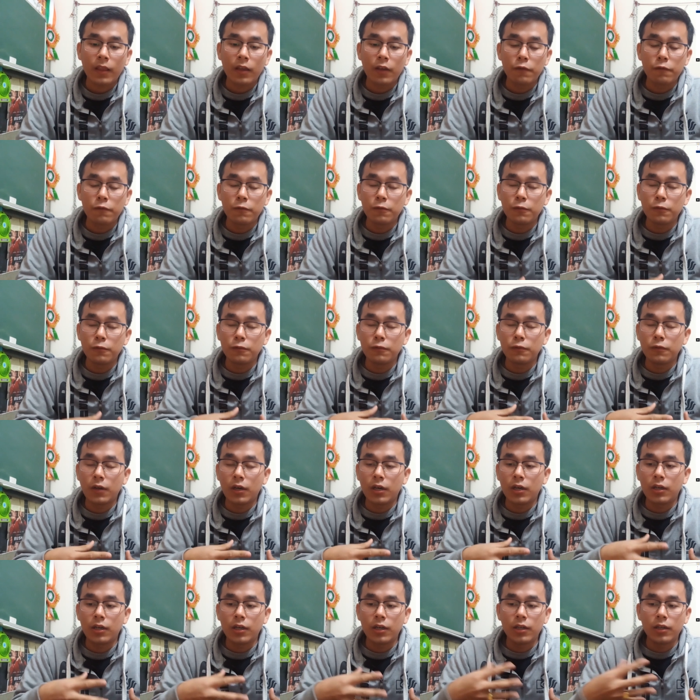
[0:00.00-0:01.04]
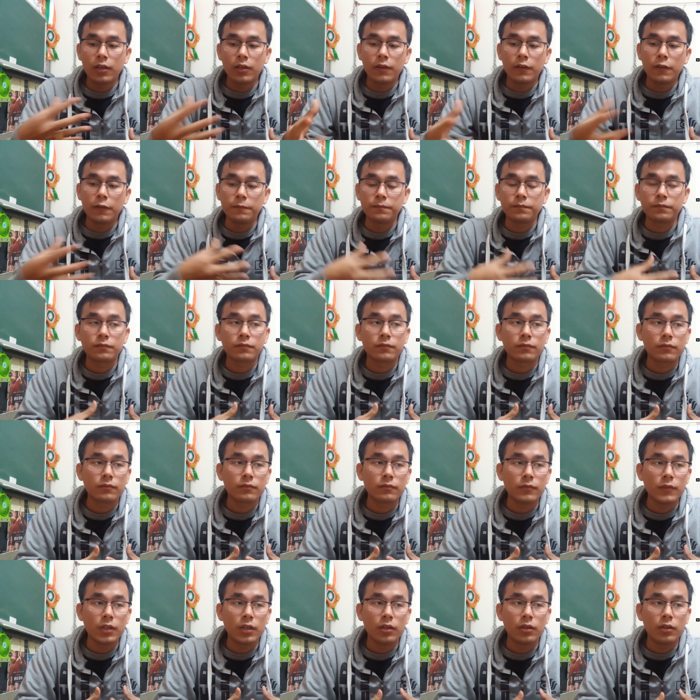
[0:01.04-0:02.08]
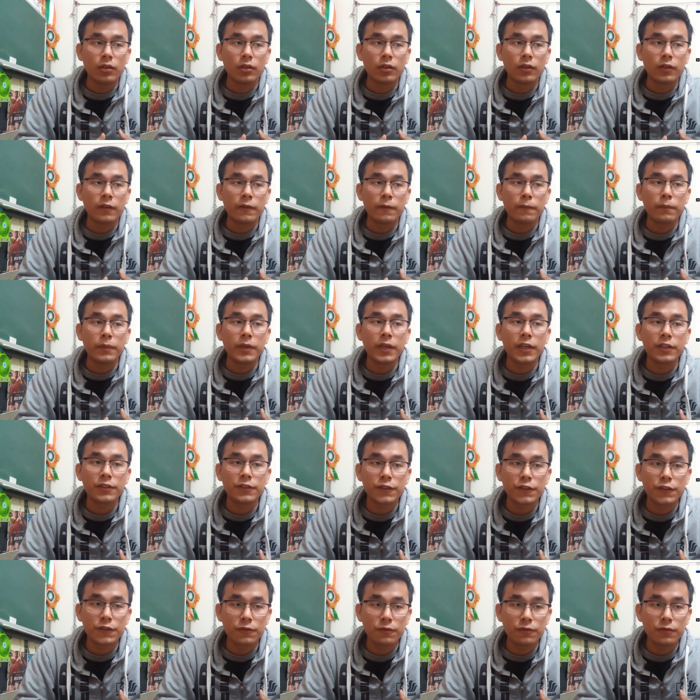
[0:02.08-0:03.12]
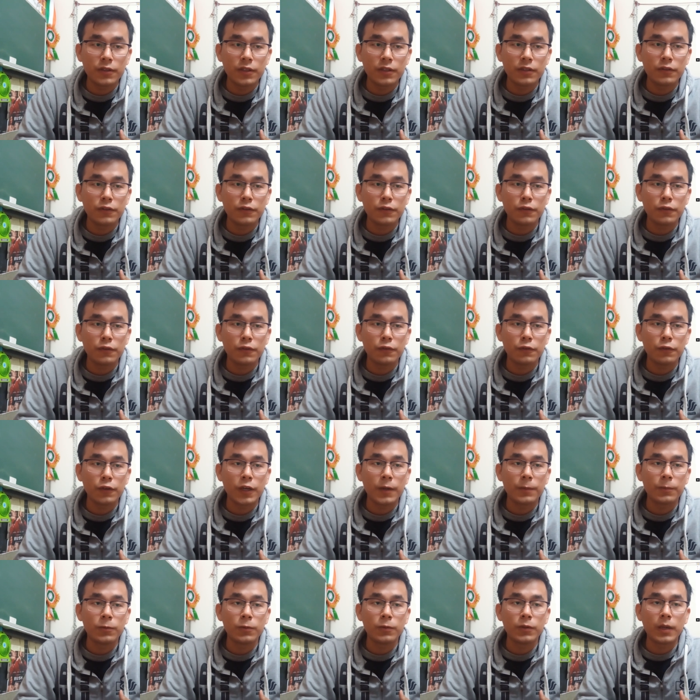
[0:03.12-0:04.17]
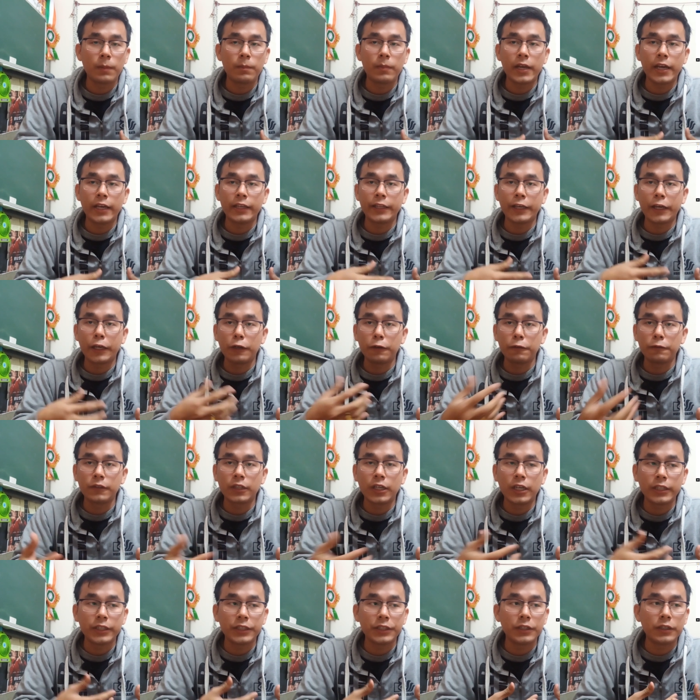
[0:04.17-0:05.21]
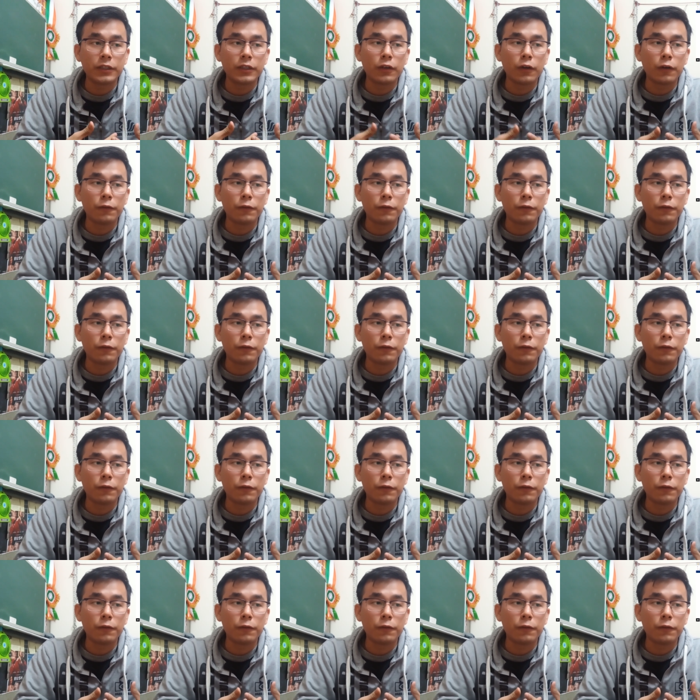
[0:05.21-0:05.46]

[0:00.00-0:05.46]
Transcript: if you are a BSc student, you have to apply at the end of 3rd year.